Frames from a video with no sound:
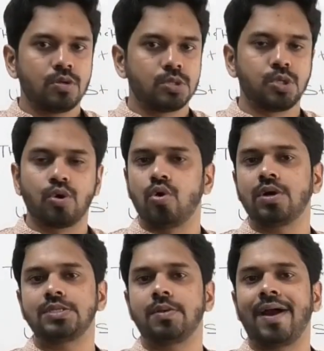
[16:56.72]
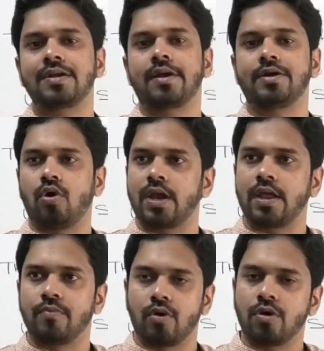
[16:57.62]
So gold doesn't matter at all
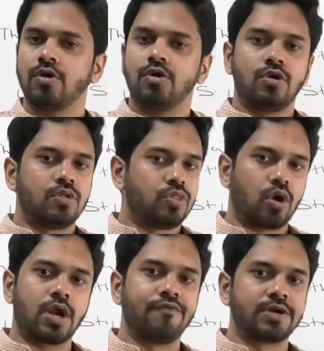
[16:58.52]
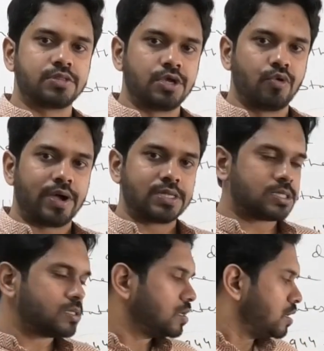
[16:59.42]
anymore, not even to the
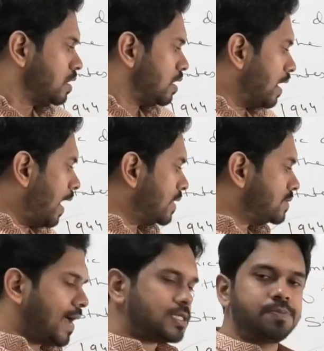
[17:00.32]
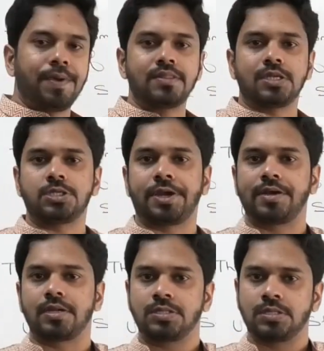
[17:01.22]
US. And that's been the
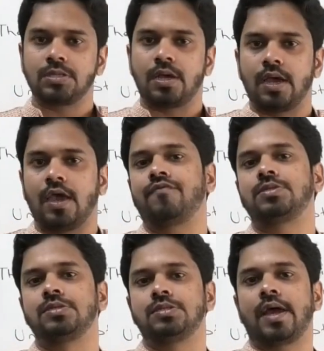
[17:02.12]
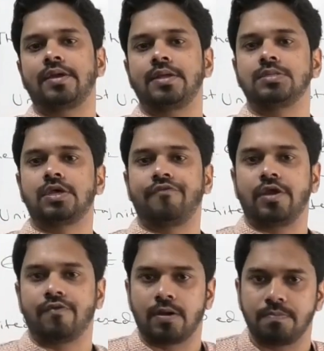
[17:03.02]
status ever since 1971.